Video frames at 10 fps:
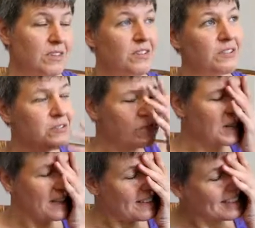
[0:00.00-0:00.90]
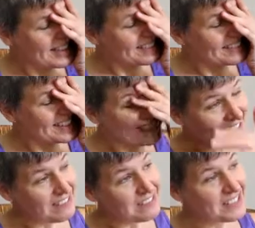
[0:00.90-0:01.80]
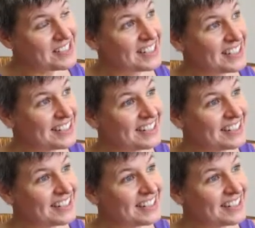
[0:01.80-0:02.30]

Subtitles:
No, there was one other thing I was going to say. What was it?